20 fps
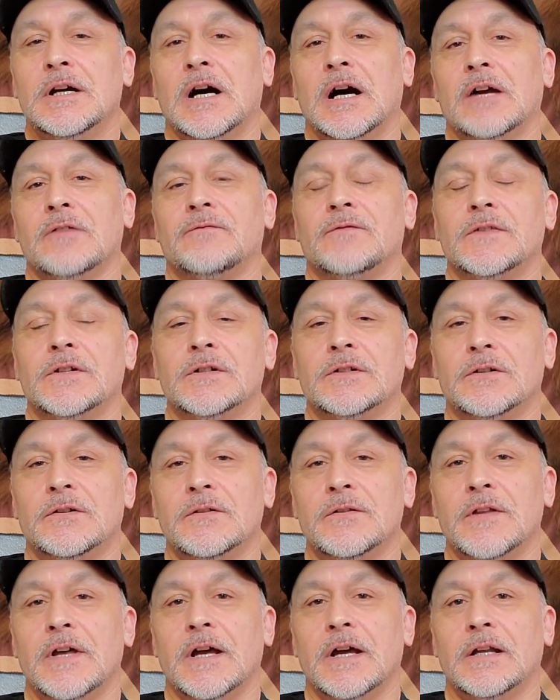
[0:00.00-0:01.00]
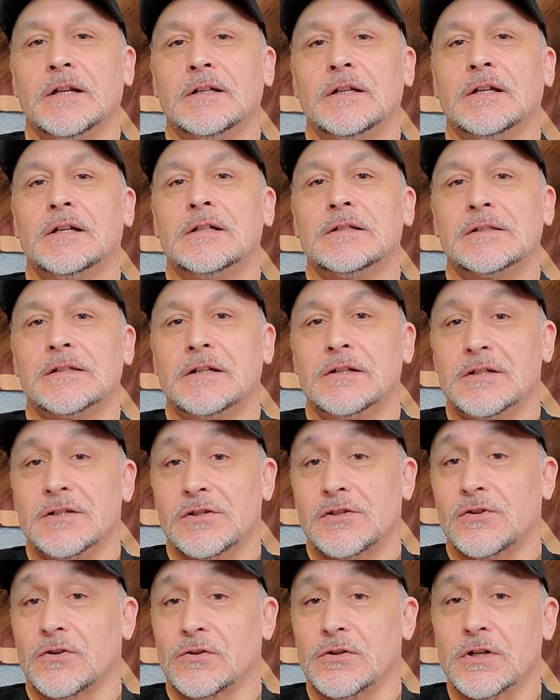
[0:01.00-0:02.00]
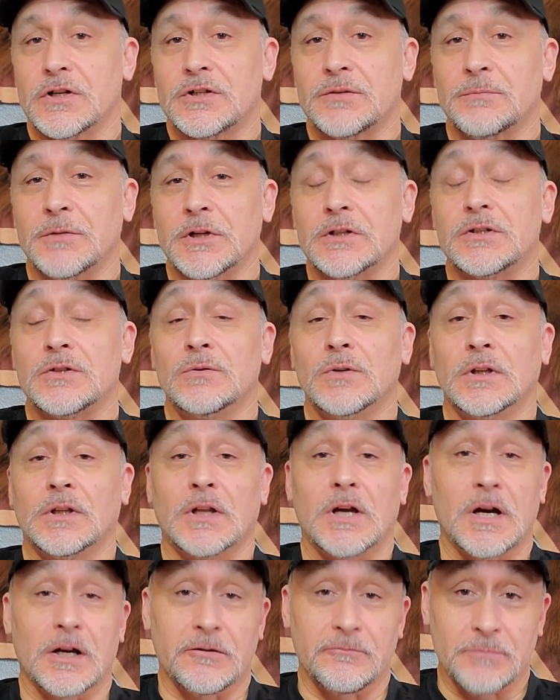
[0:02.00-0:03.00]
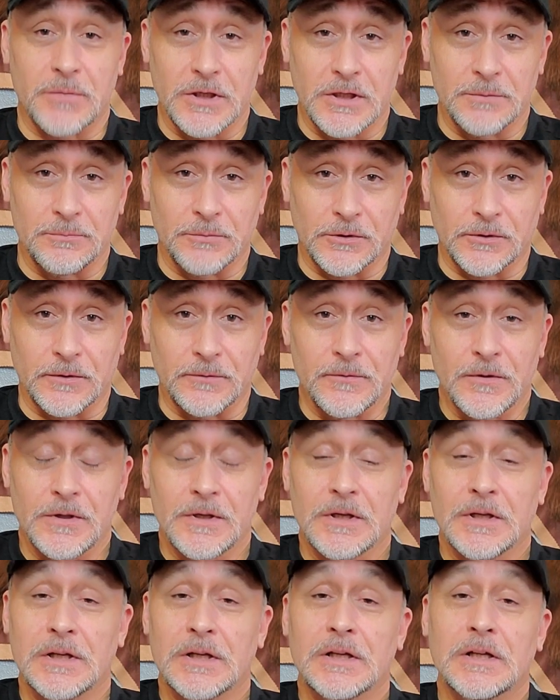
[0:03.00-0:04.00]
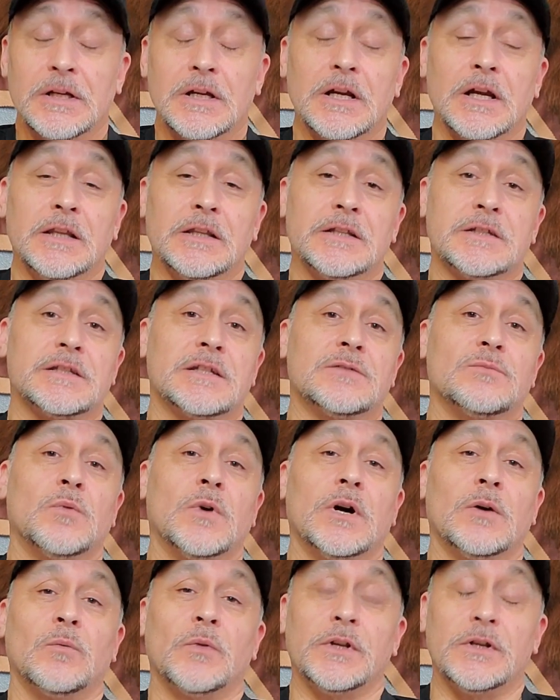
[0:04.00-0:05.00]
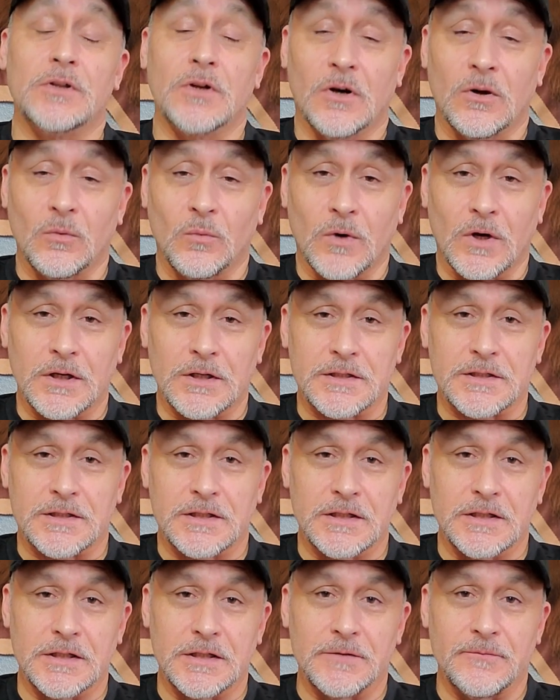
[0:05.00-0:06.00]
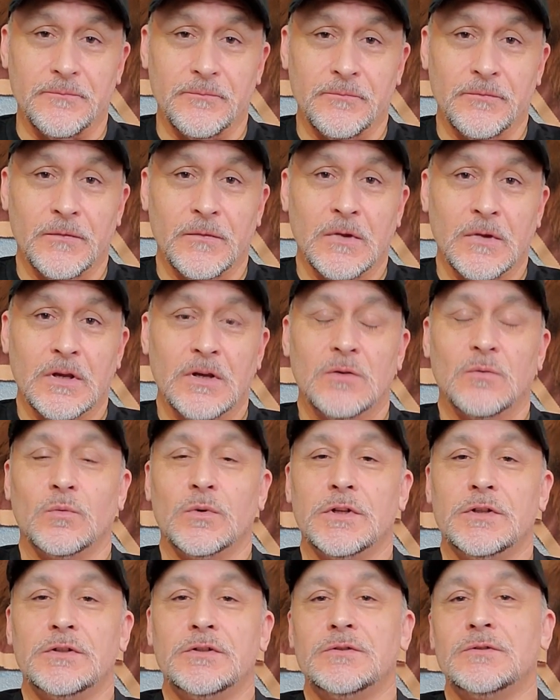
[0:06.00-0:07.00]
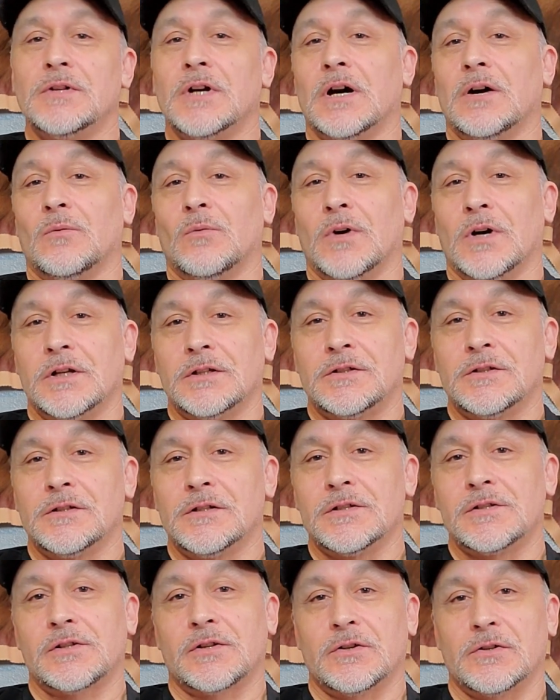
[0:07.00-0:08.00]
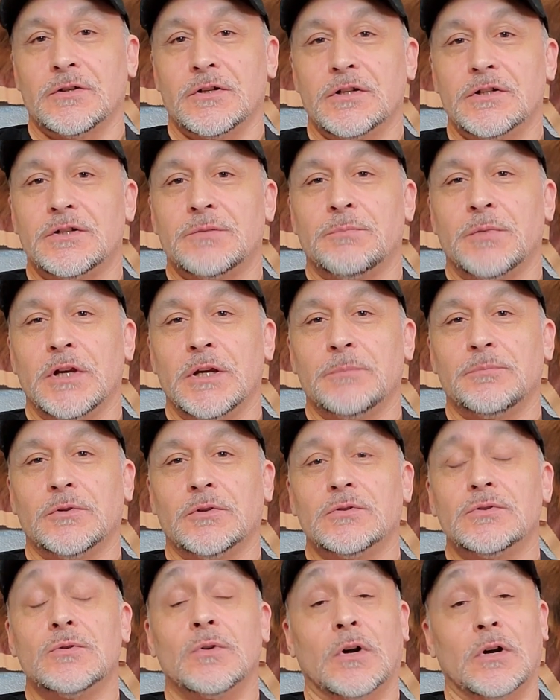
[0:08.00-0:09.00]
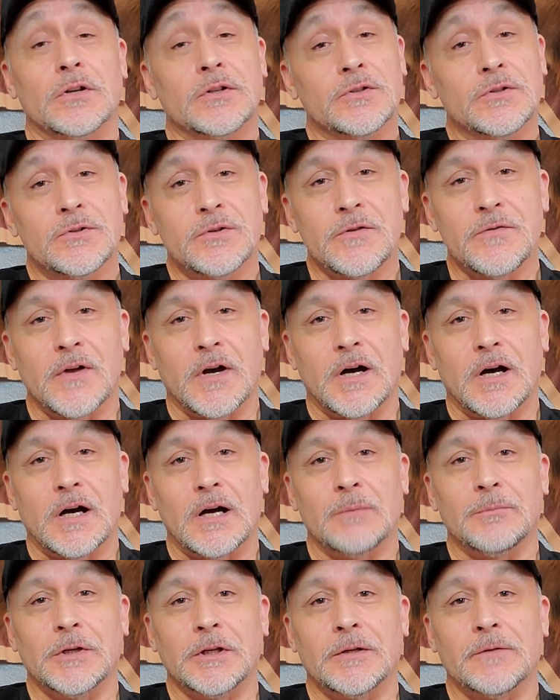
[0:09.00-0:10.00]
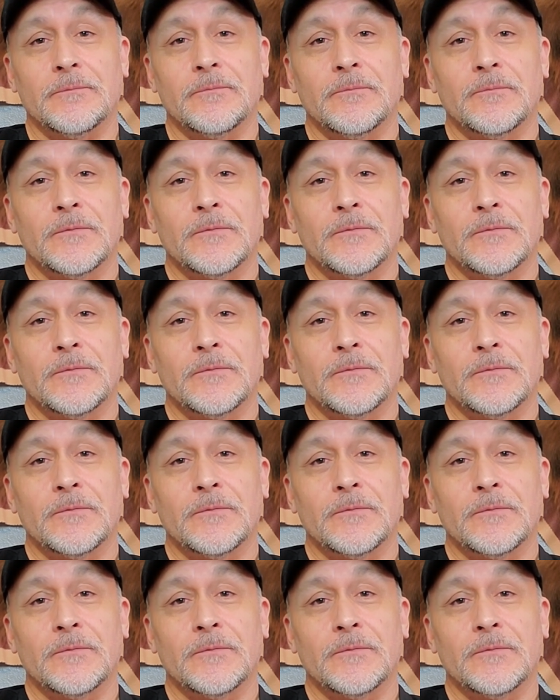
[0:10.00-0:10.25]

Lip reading: I feel that it is a discouragement to a lot of people. And this is what we don't want to see. We do not want to discourage people who are new to the hobby.